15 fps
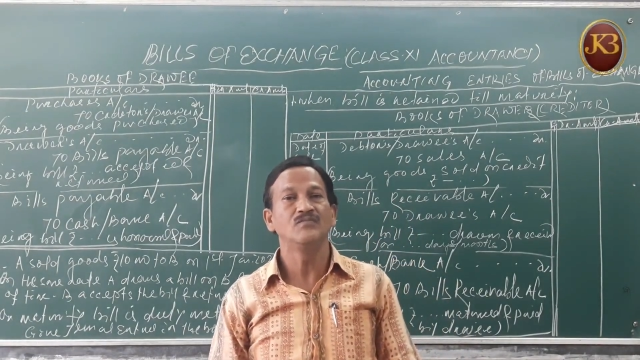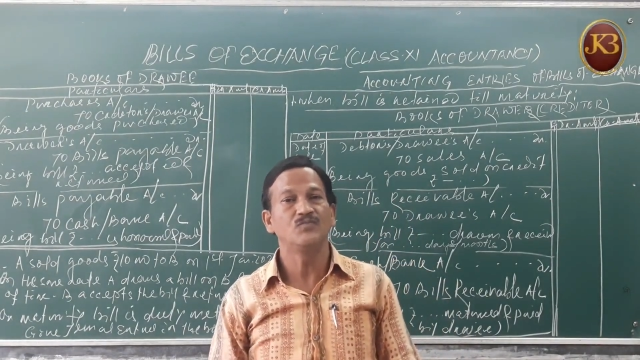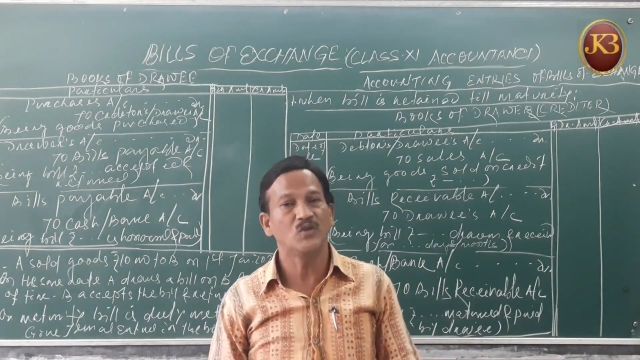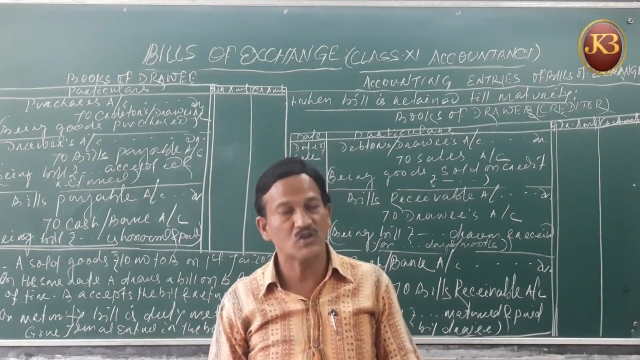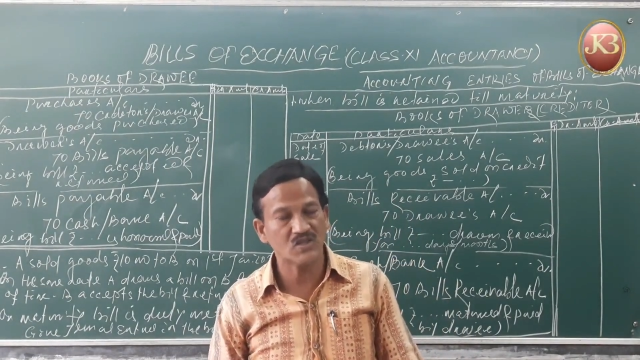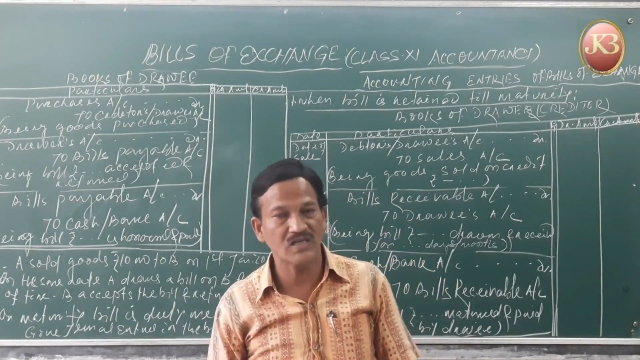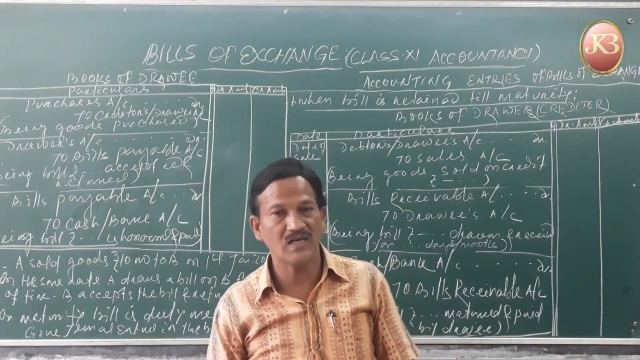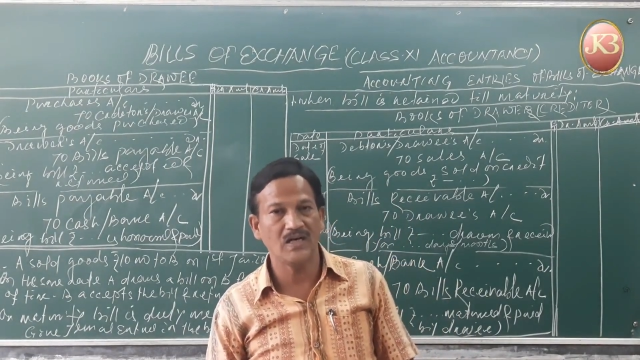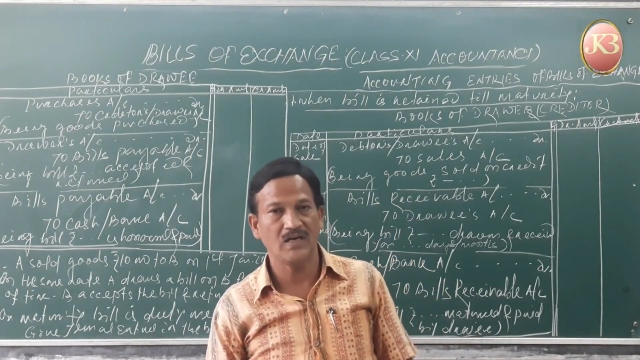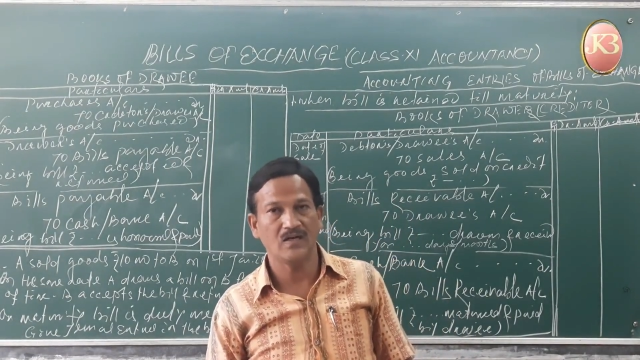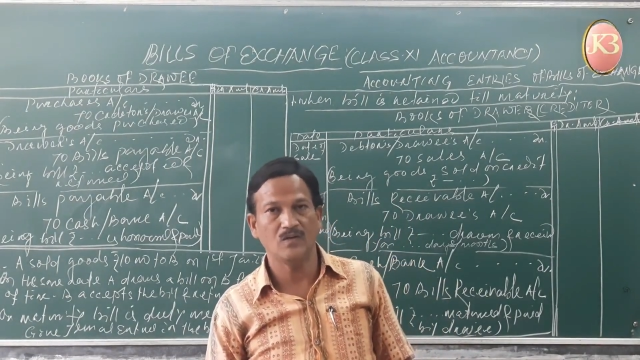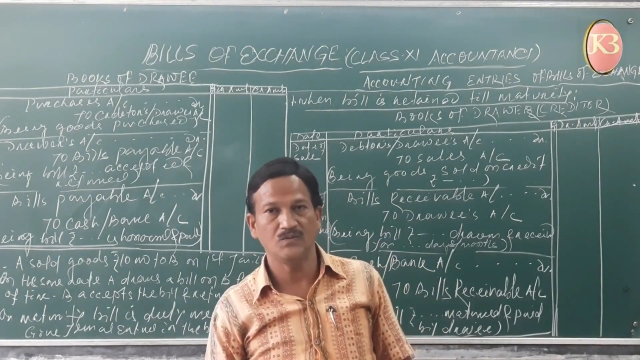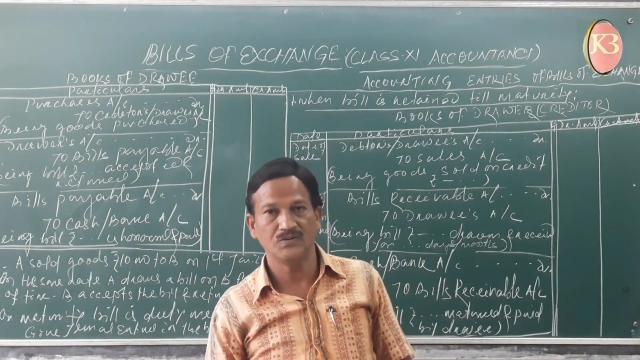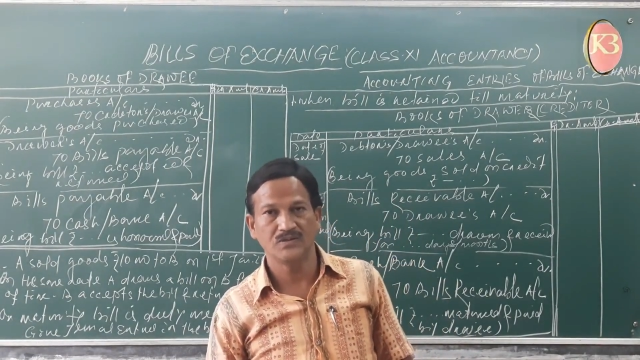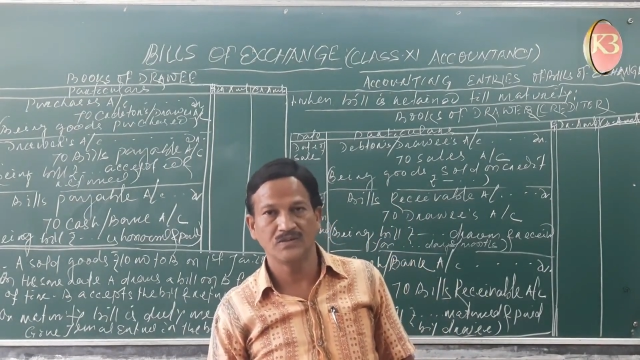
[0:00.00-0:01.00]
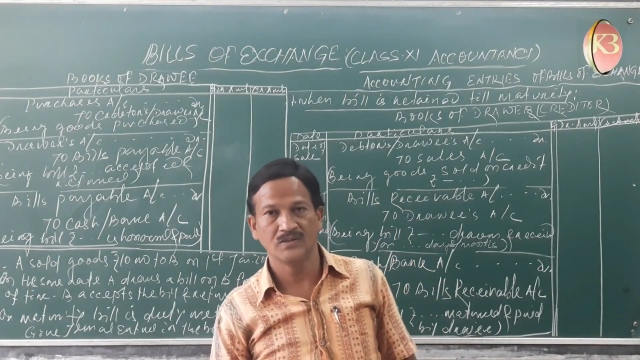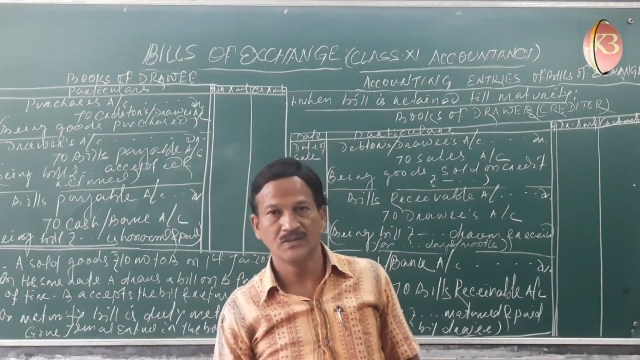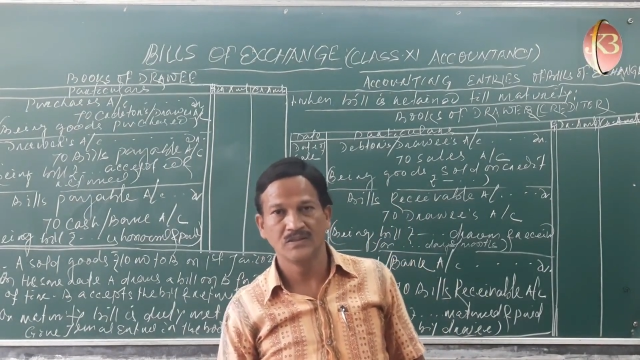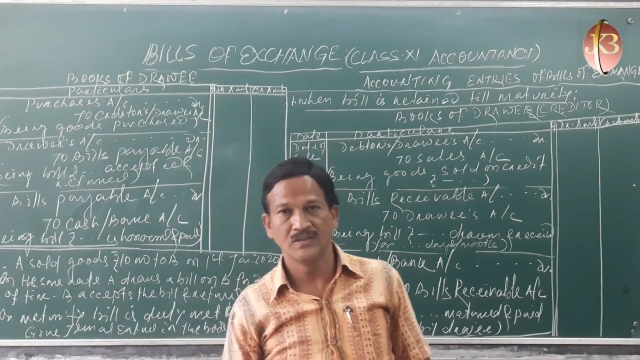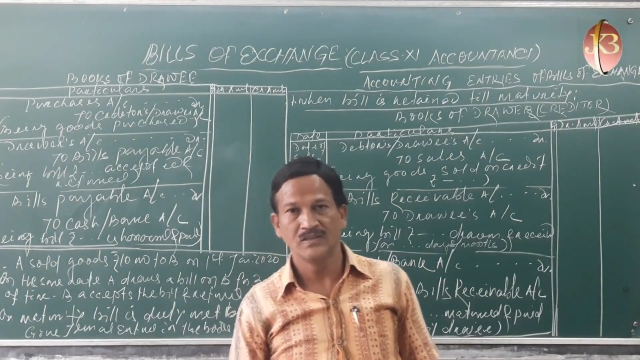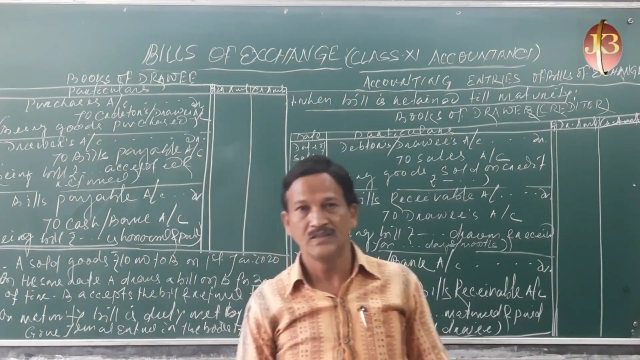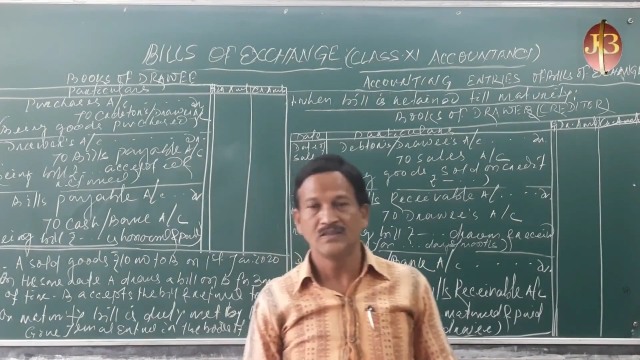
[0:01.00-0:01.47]
personal account.
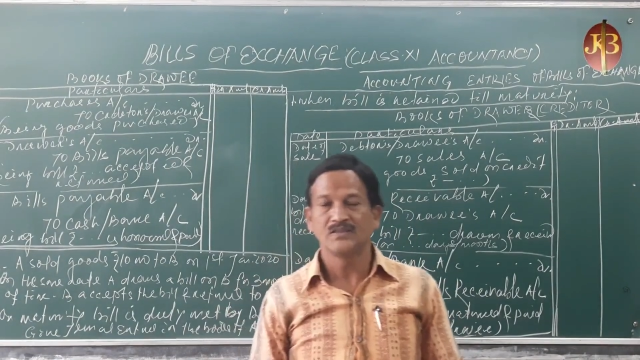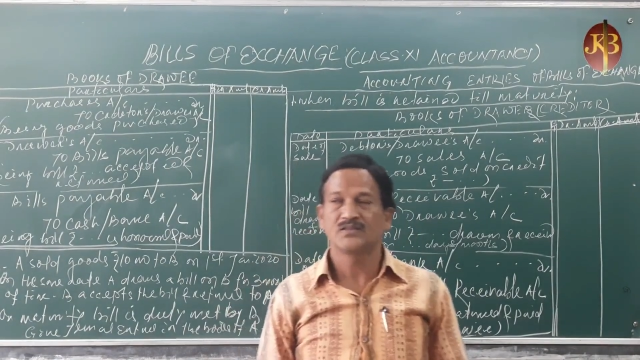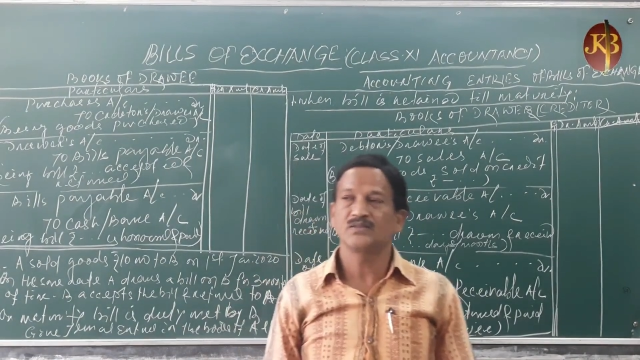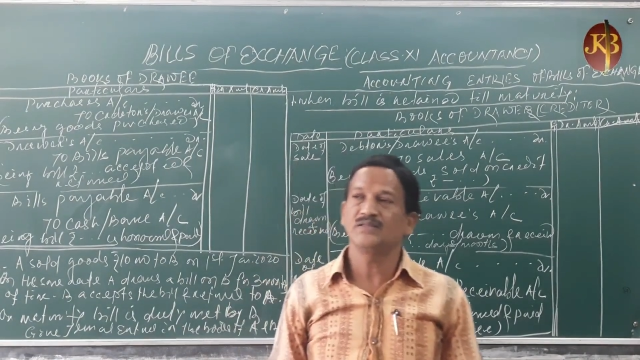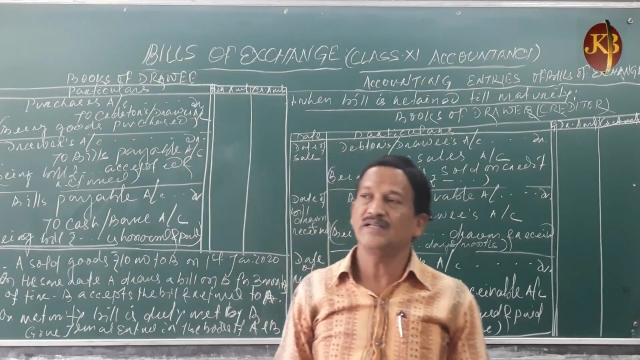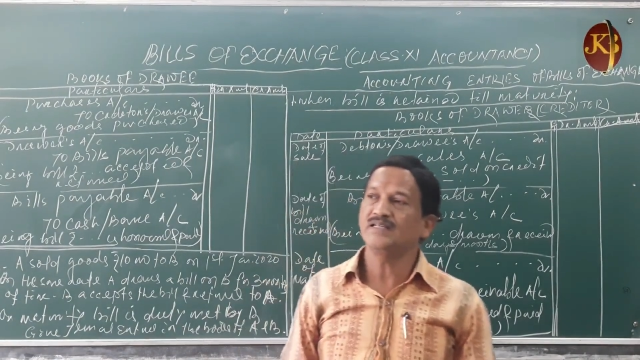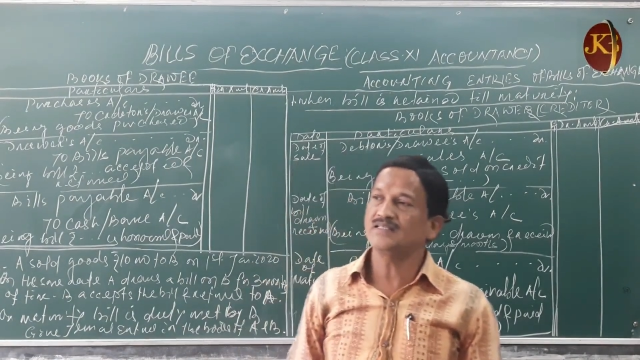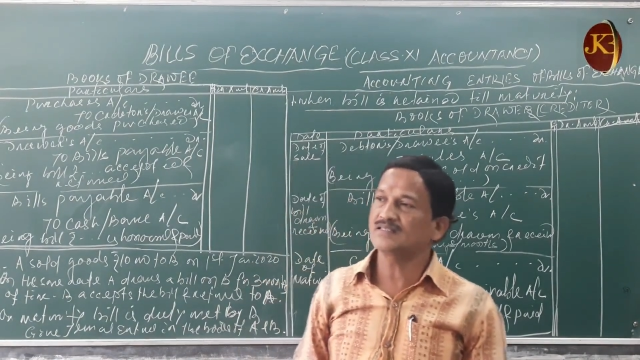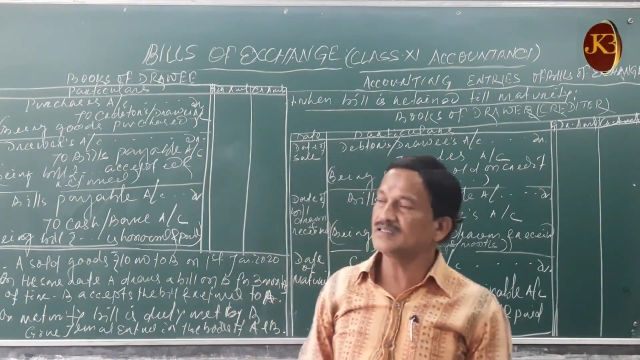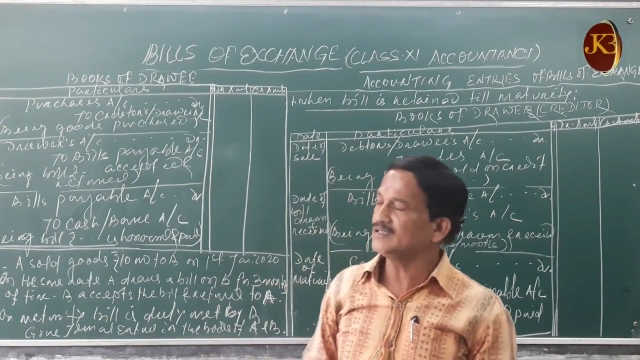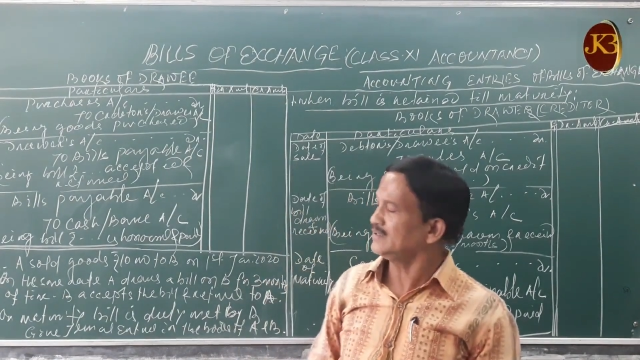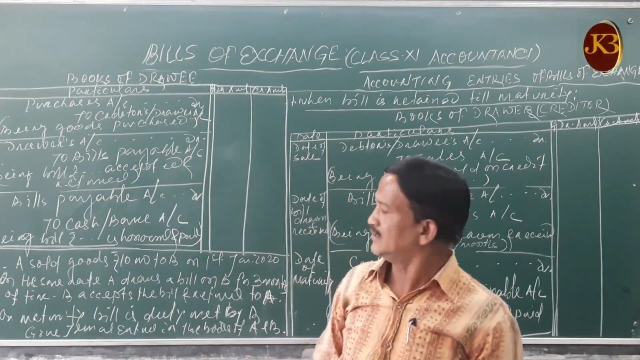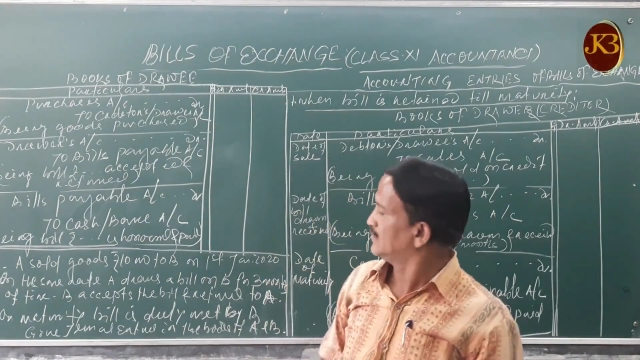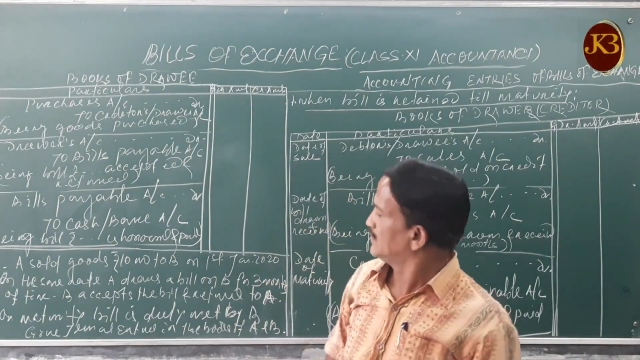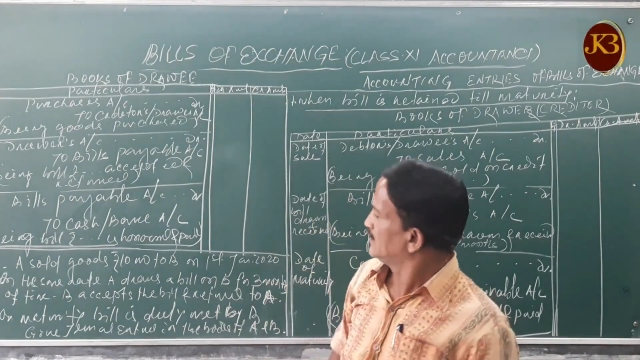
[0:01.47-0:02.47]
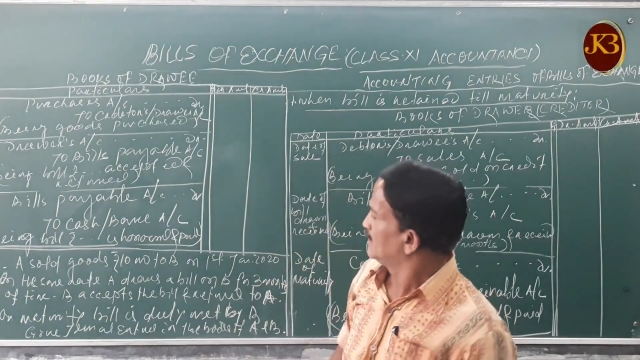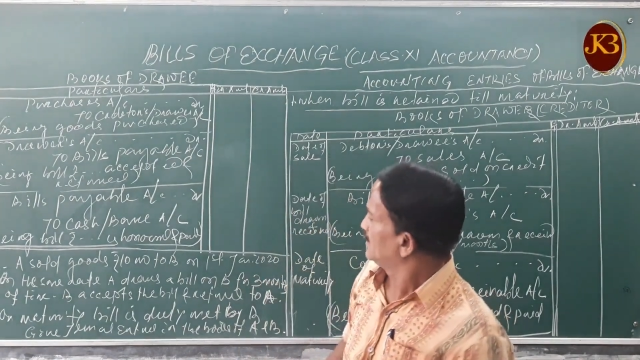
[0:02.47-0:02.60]
So that is the